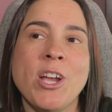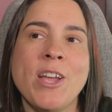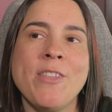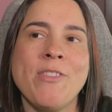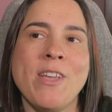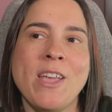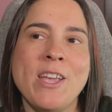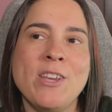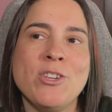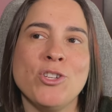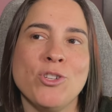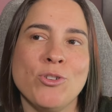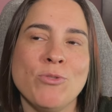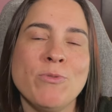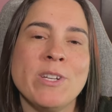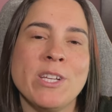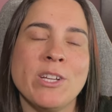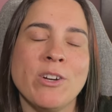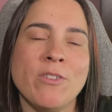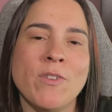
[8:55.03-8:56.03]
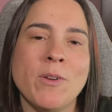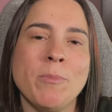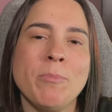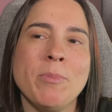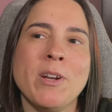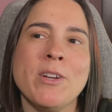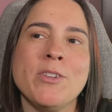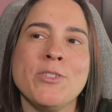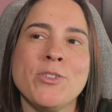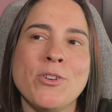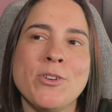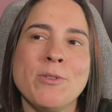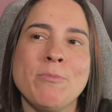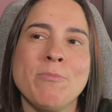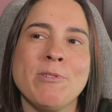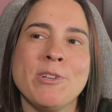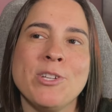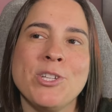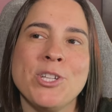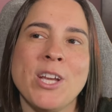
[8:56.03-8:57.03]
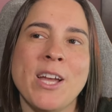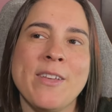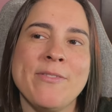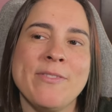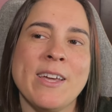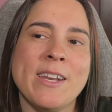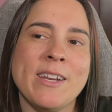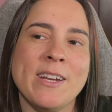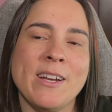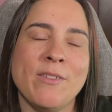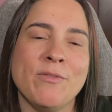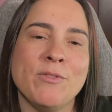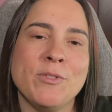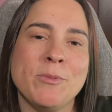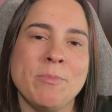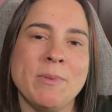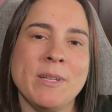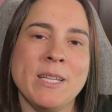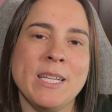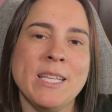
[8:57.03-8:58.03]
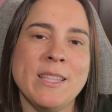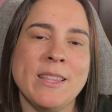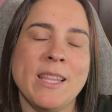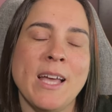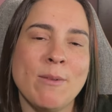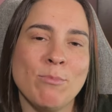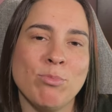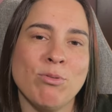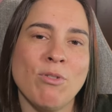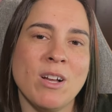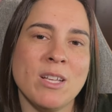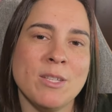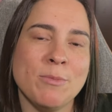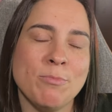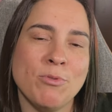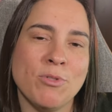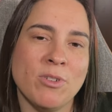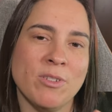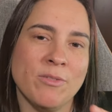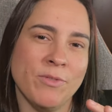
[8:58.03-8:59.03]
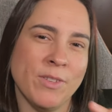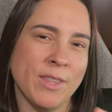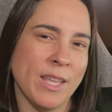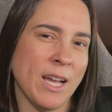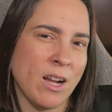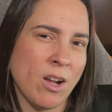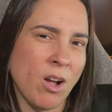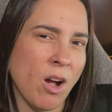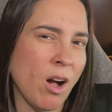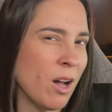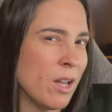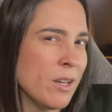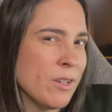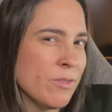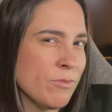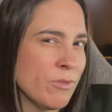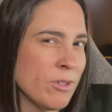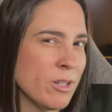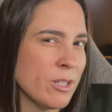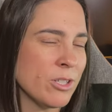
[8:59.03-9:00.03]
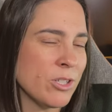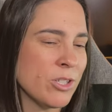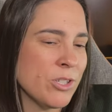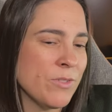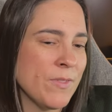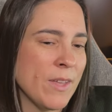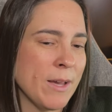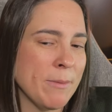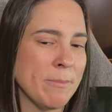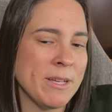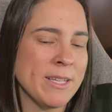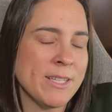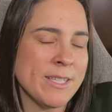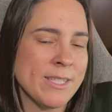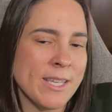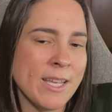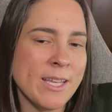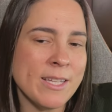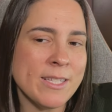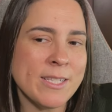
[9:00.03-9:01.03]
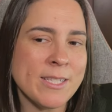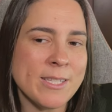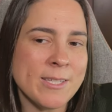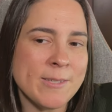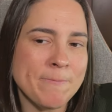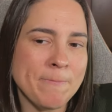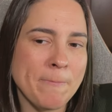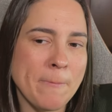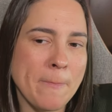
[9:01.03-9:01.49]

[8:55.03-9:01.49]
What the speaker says: the ingenuity of it, but I don't appreciate that enough to be in that price point for that kind of watch, if that makes sense.